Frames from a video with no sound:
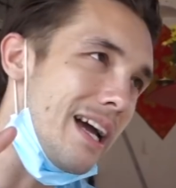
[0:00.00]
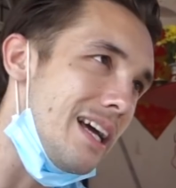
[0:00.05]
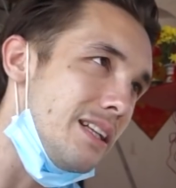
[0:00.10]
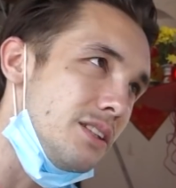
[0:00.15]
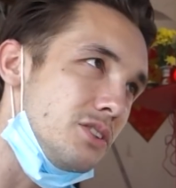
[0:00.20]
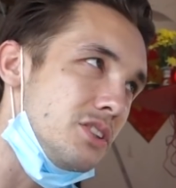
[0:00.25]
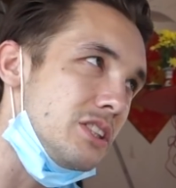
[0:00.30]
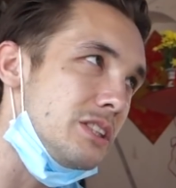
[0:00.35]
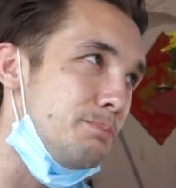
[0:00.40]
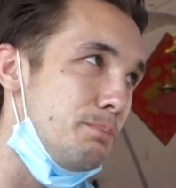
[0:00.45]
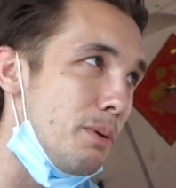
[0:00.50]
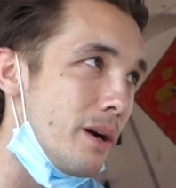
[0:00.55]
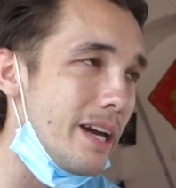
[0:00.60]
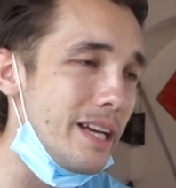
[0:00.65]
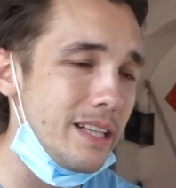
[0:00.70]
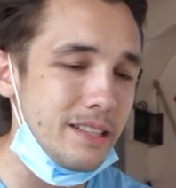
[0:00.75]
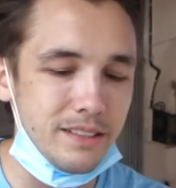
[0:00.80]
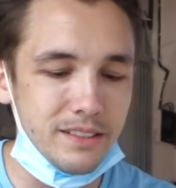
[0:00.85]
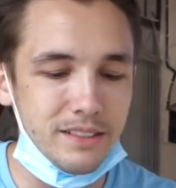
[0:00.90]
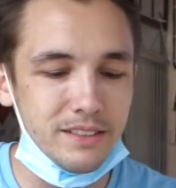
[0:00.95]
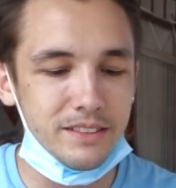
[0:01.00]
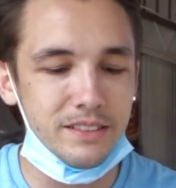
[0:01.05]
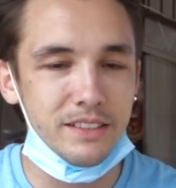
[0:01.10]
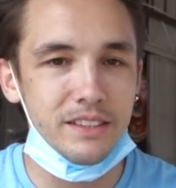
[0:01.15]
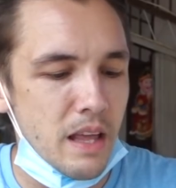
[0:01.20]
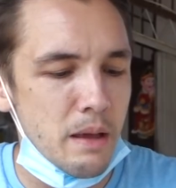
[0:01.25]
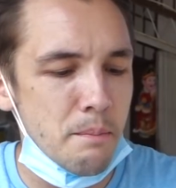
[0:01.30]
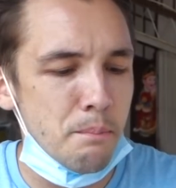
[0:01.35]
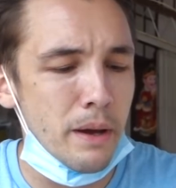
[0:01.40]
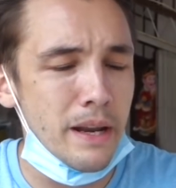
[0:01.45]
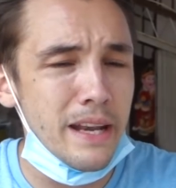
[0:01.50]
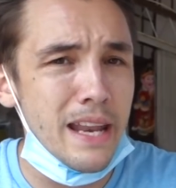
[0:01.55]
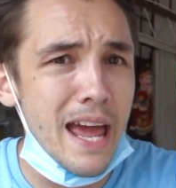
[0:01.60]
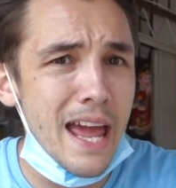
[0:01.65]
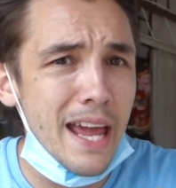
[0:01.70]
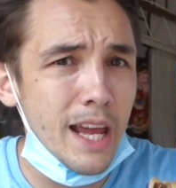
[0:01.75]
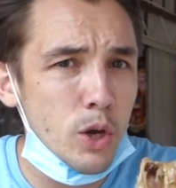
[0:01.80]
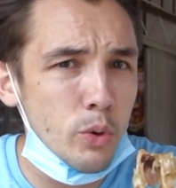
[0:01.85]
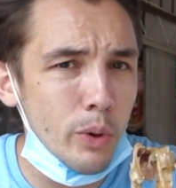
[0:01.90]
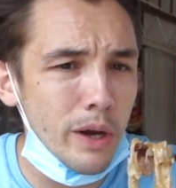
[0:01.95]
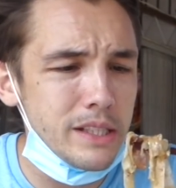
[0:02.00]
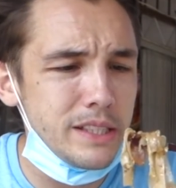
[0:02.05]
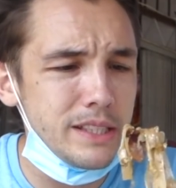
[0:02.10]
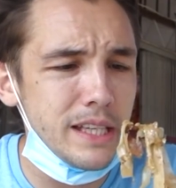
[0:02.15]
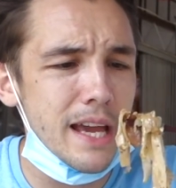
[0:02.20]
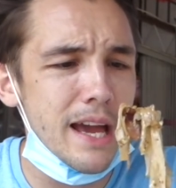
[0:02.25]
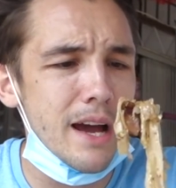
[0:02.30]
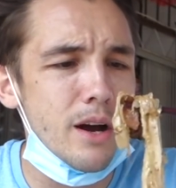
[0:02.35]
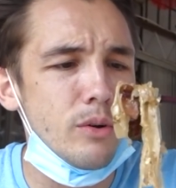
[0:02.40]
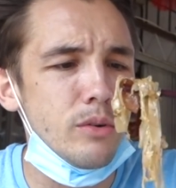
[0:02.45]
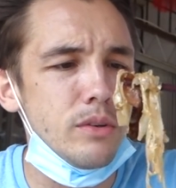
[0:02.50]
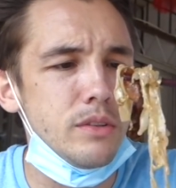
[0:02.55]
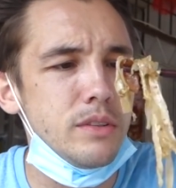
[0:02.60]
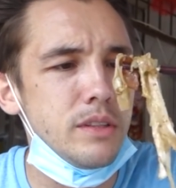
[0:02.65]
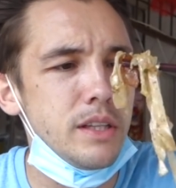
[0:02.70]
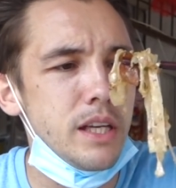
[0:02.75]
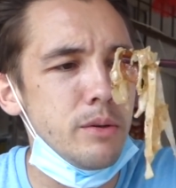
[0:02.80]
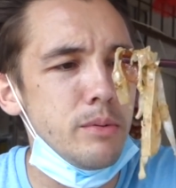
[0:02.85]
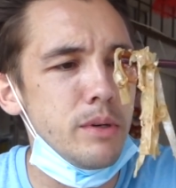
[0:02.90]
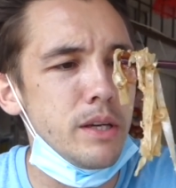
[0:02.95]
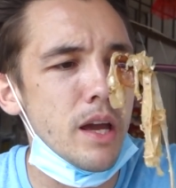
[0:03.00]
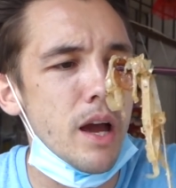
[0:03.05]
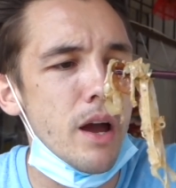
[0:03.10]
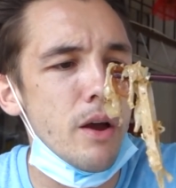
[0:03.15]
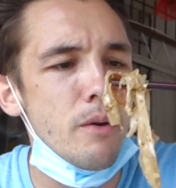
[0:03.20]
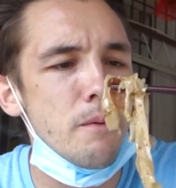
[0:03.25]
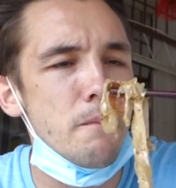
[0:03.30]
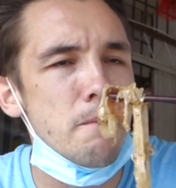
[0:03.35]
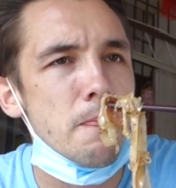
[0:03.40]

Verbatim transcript: handle the spice. Penang KUEY TEOW. Here we go.